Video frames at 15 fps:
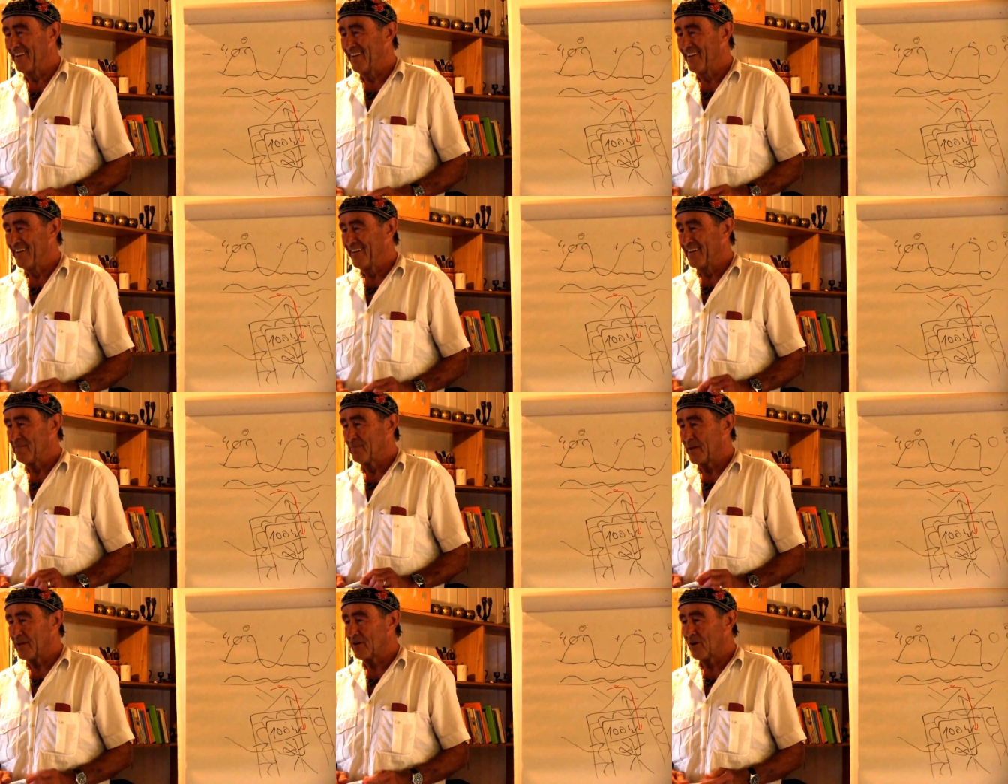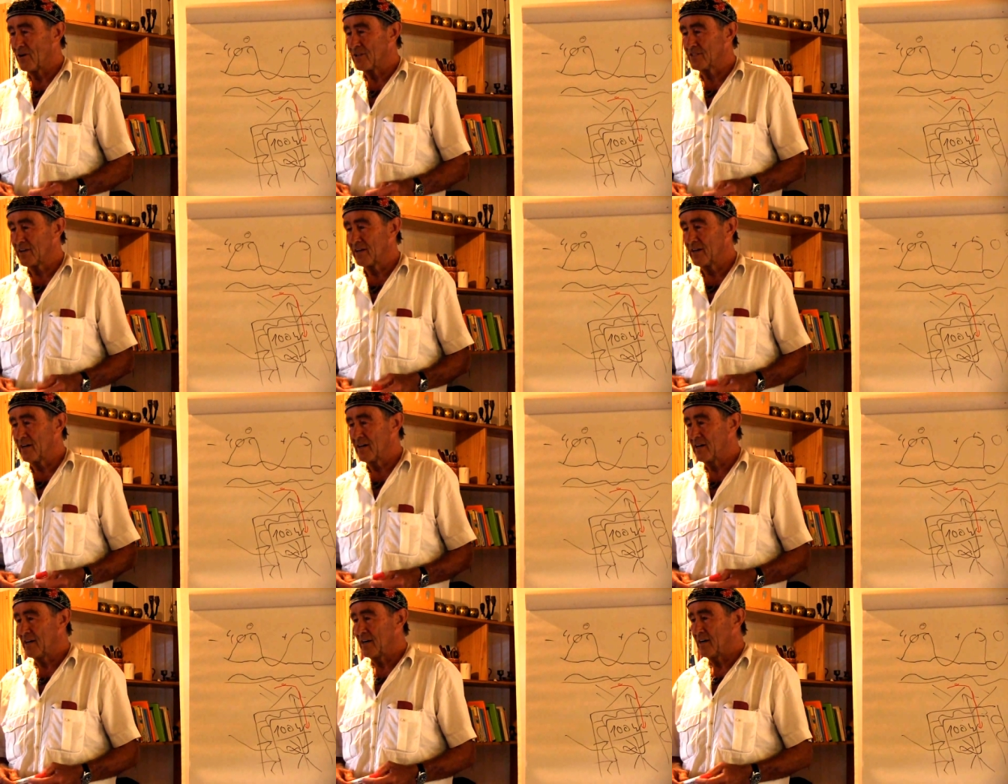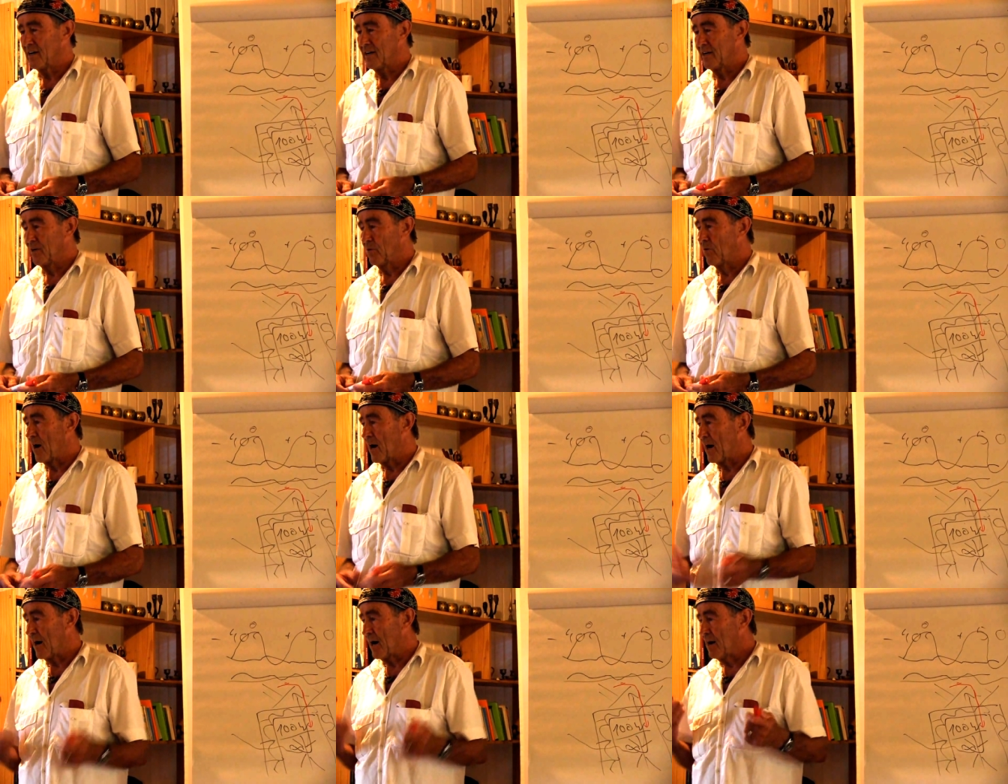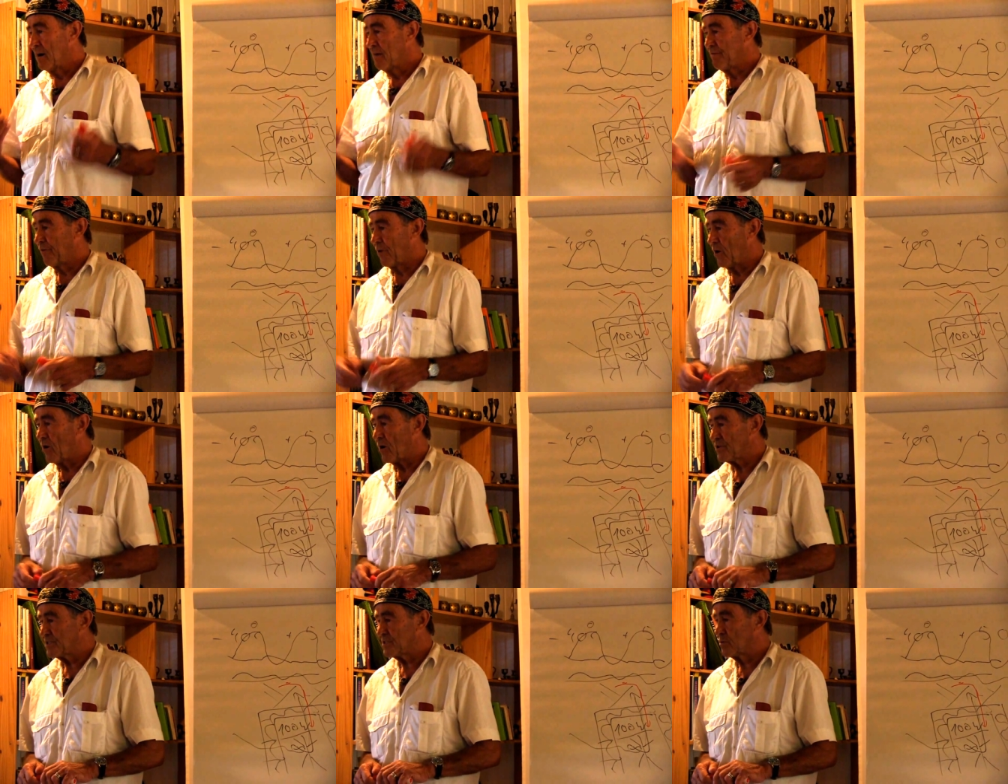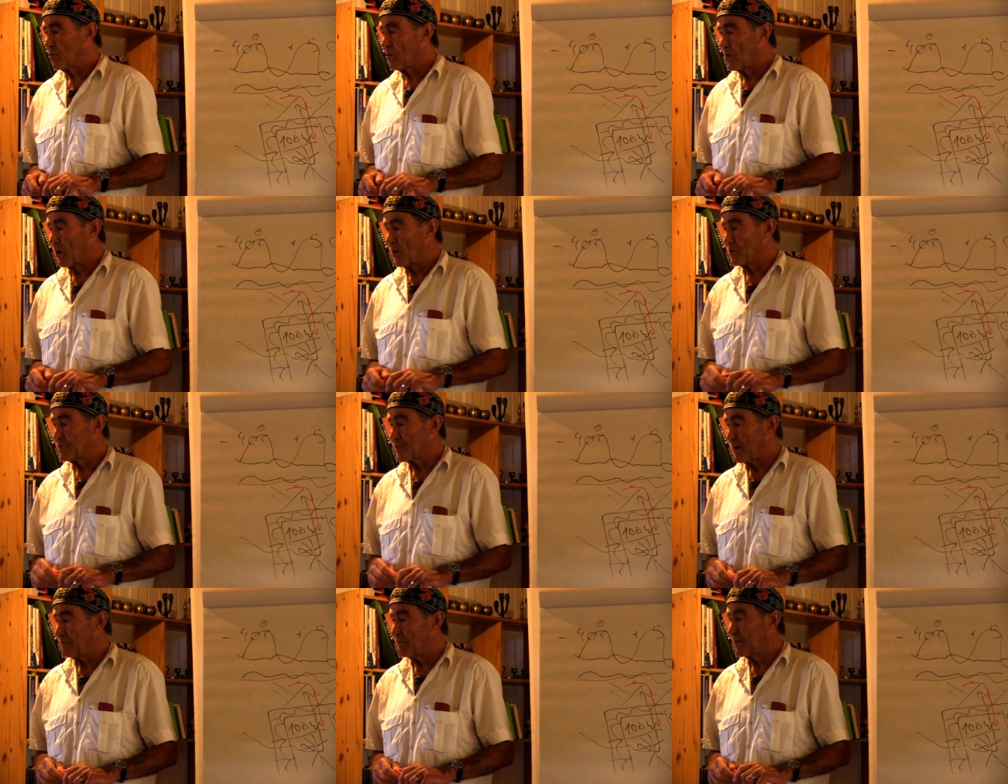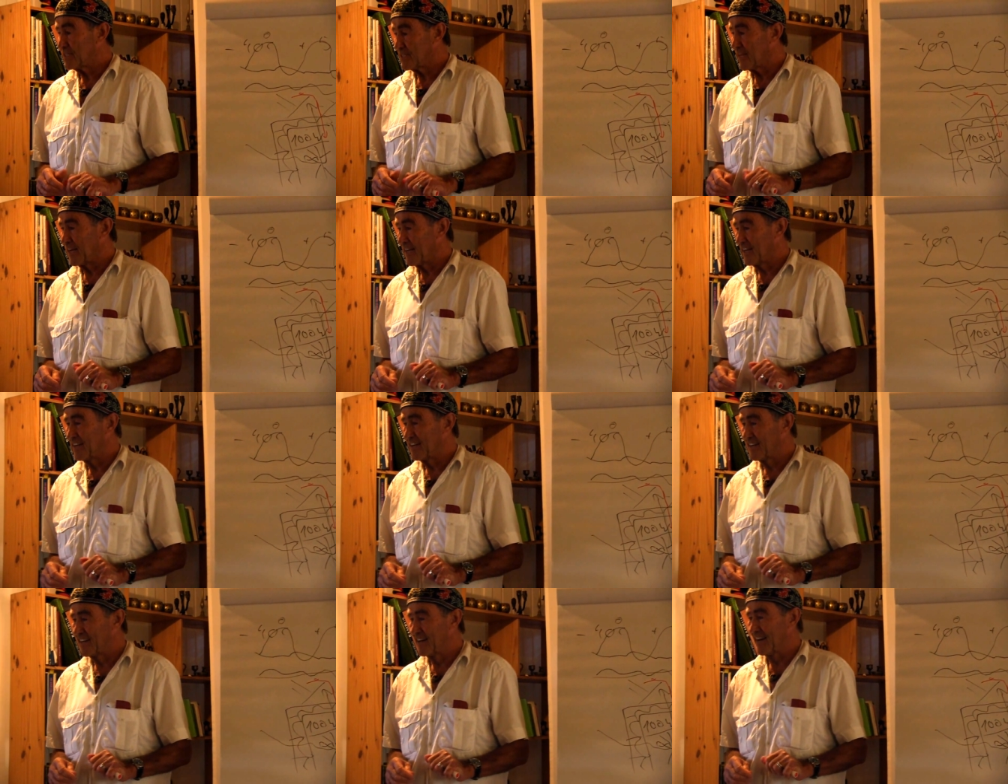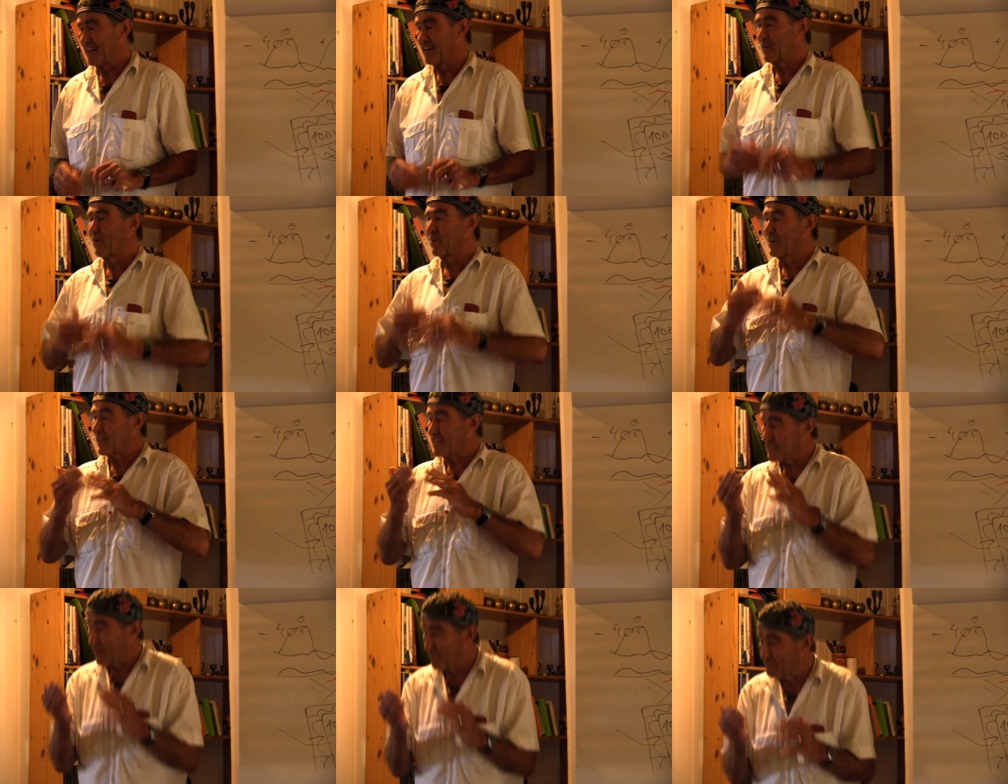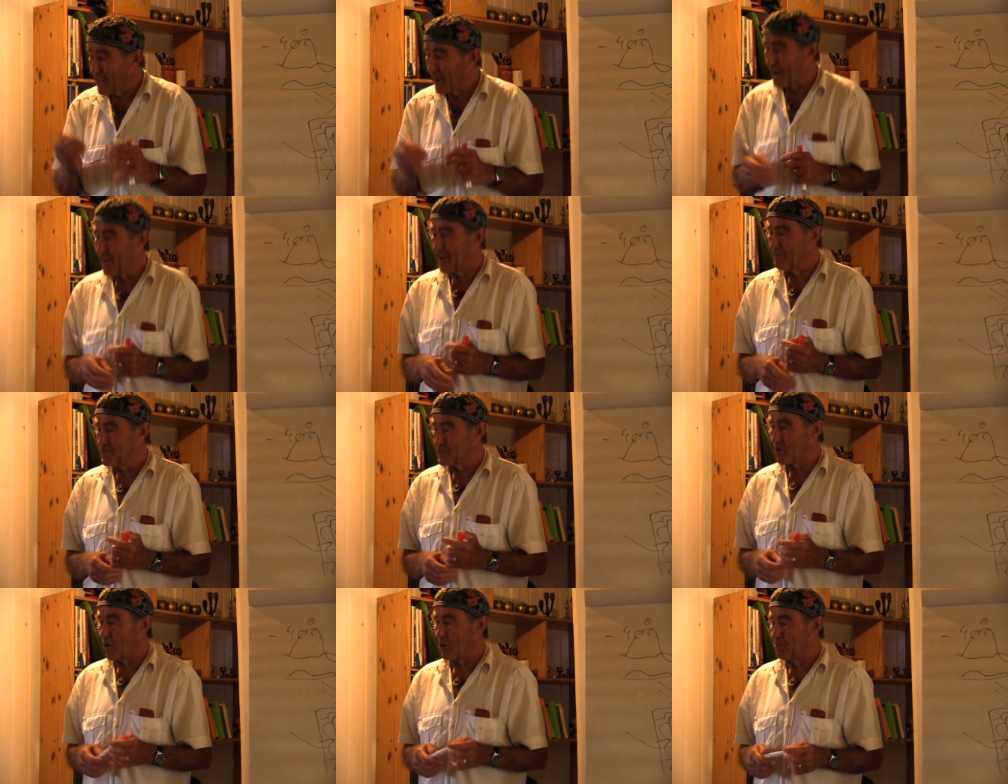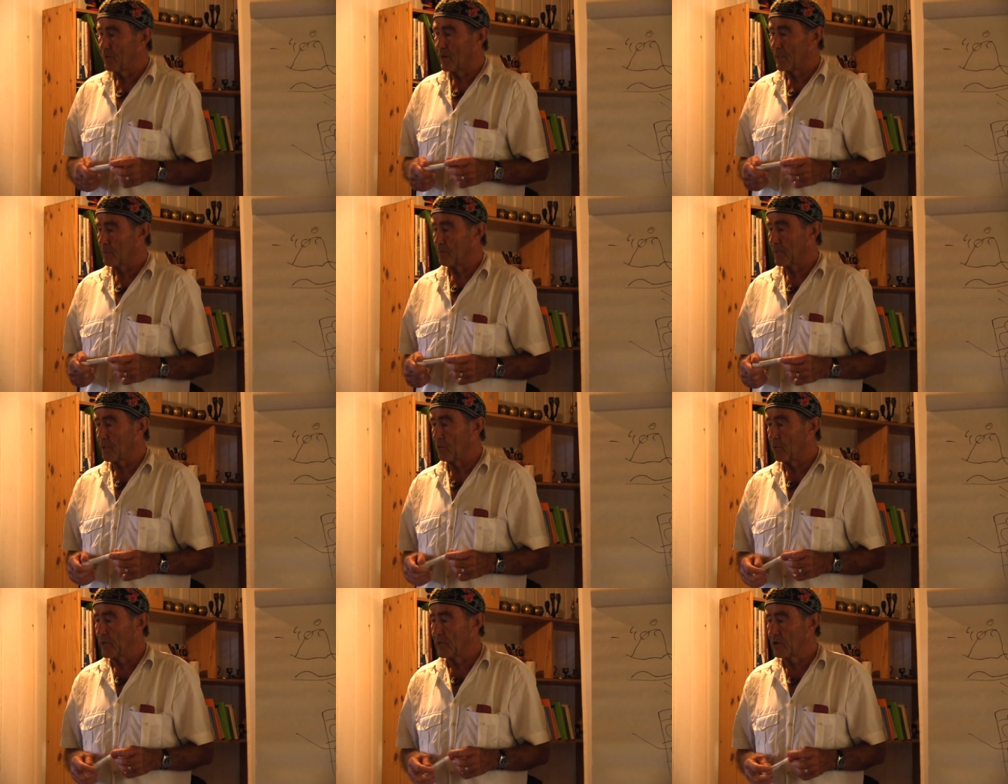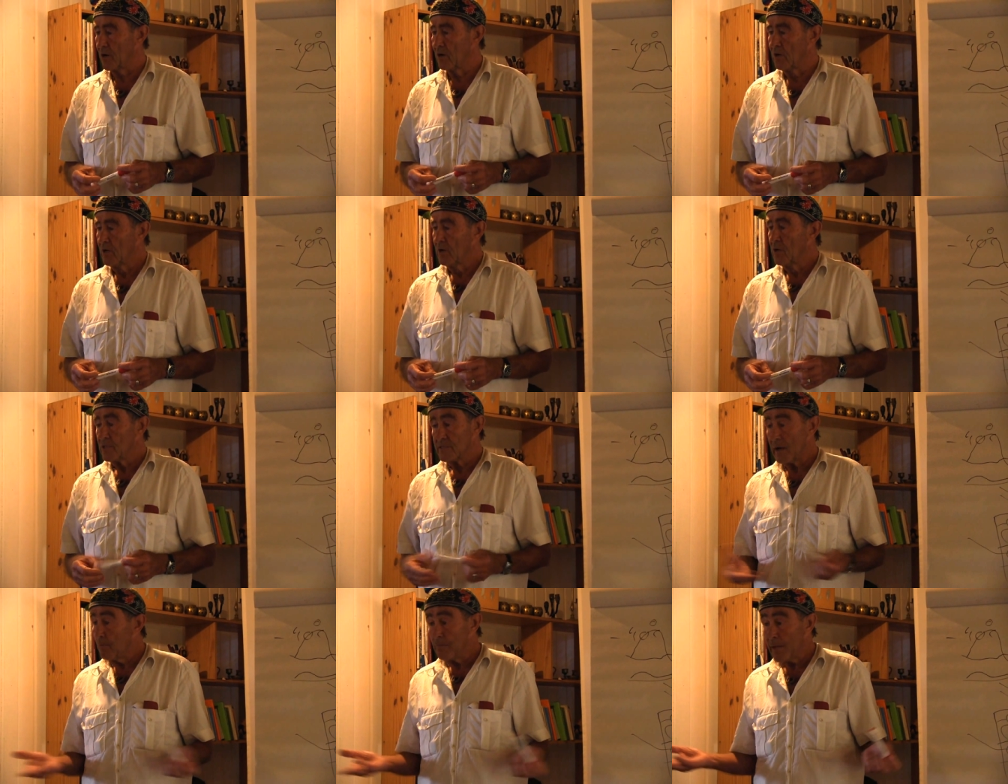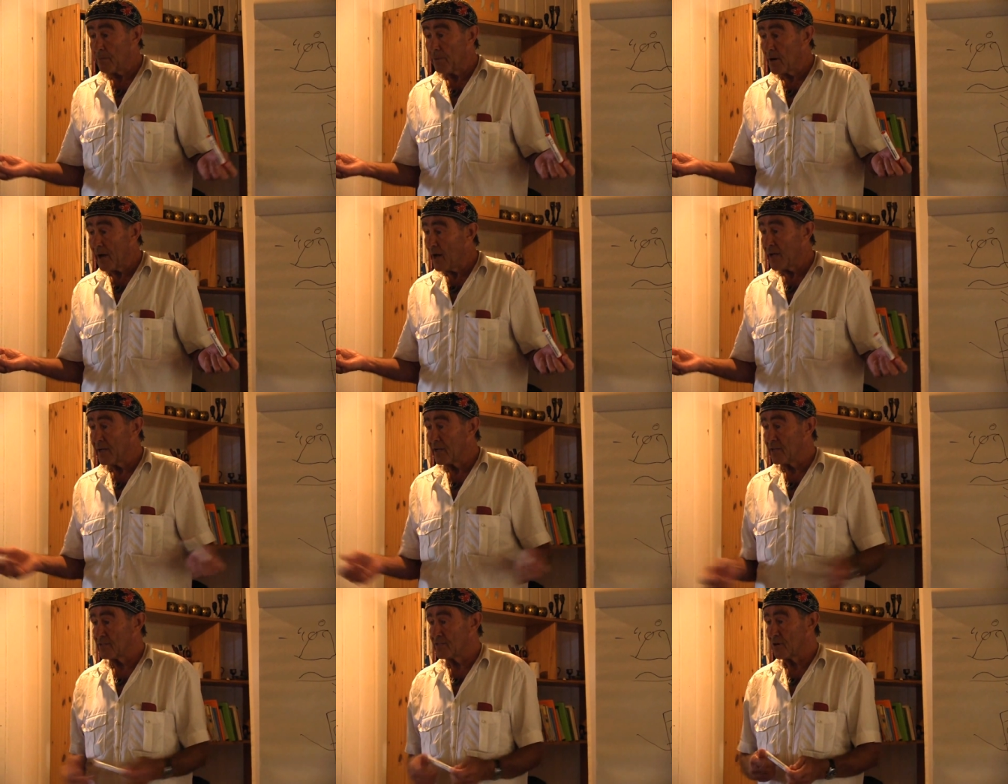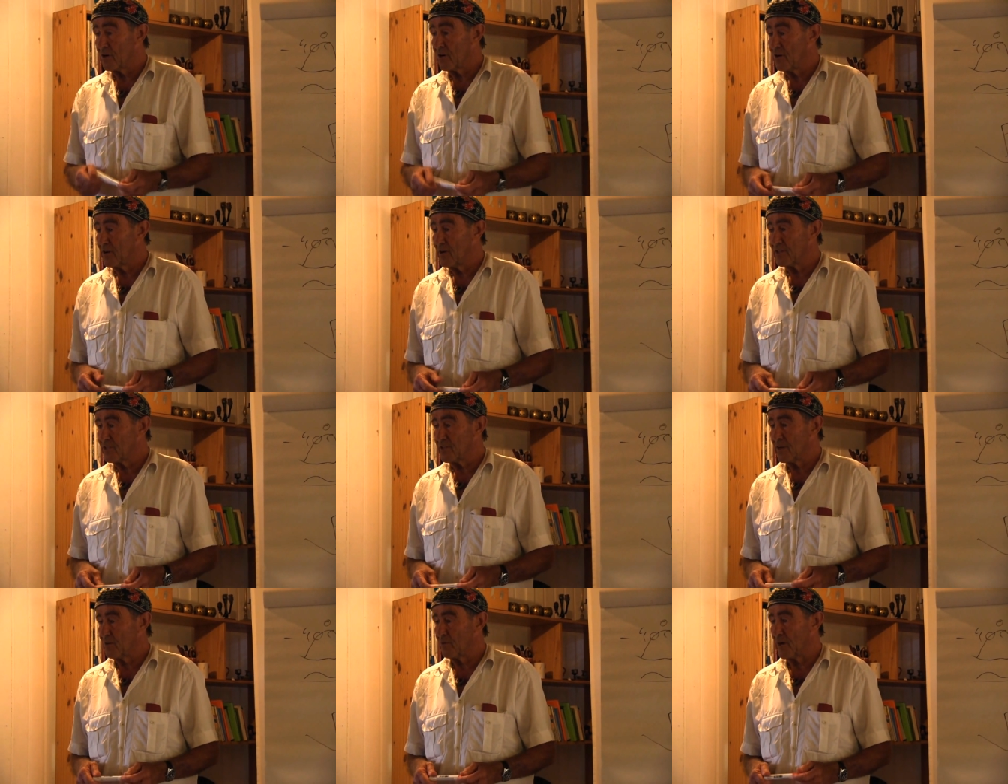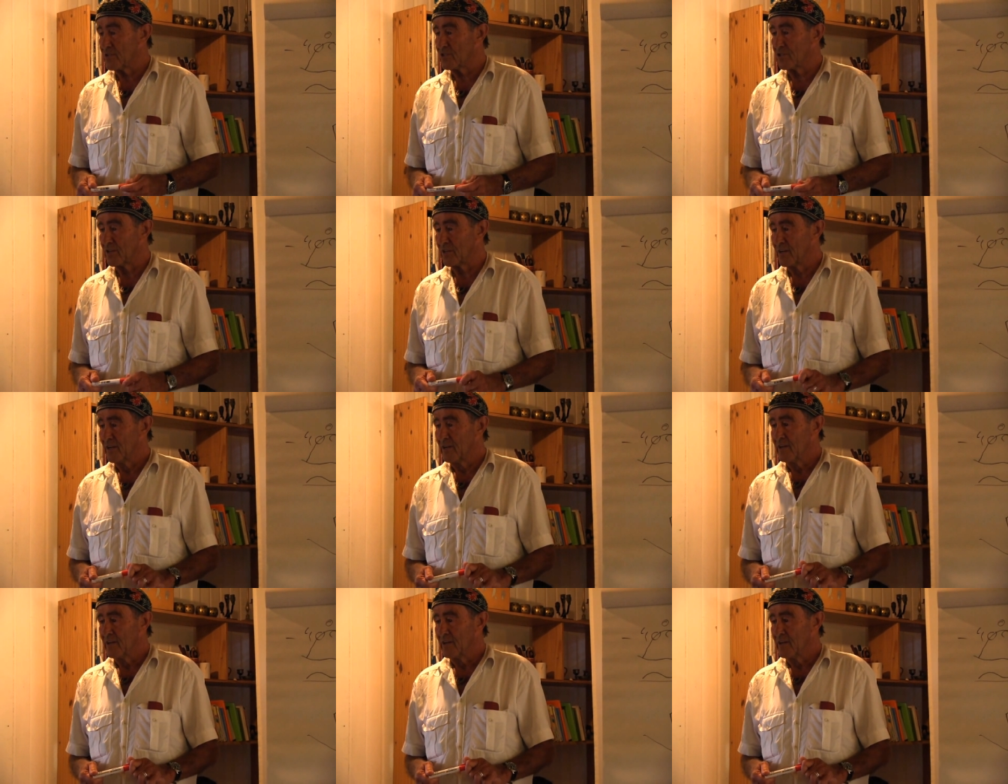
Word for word: Mm-hmm. Because you are forced to close everything and only sometimes to open a little bit the window. Some people like it, so it's a question.